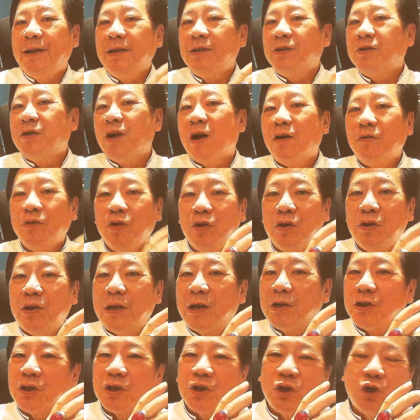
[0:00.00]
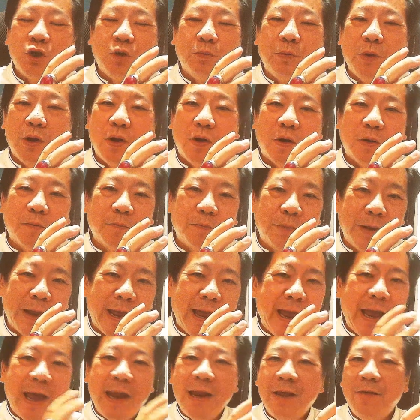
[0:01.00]
This ground, there should not be
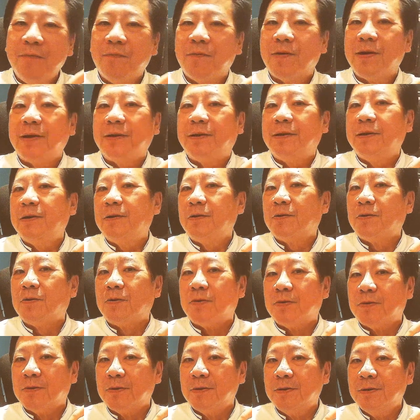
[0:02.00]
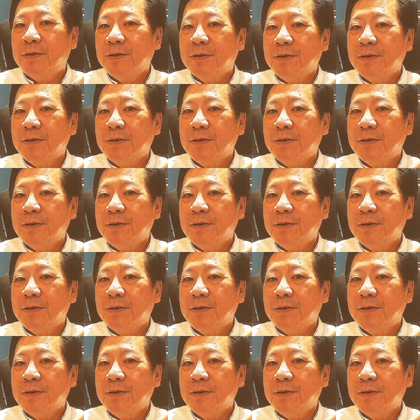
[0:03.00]
any fighting at all.